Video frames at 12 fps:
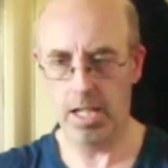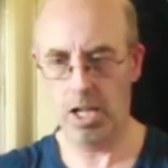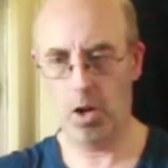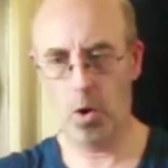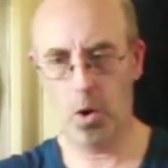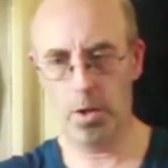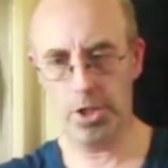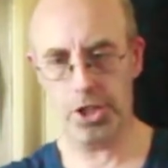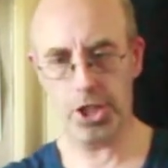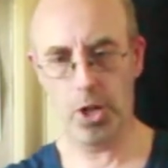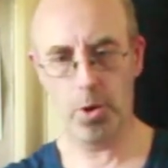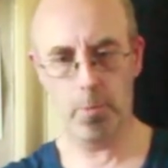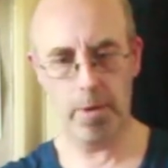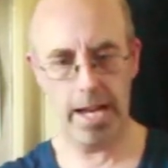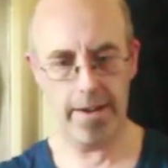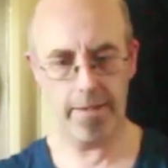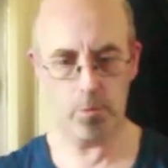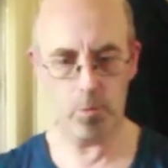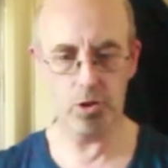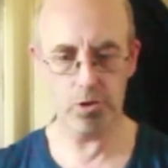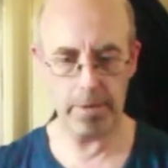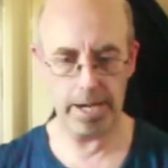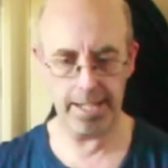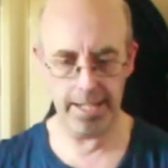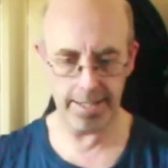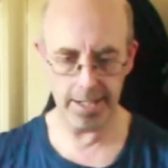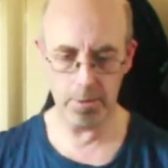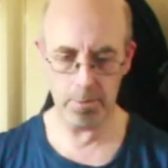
or show them how it was back in the day,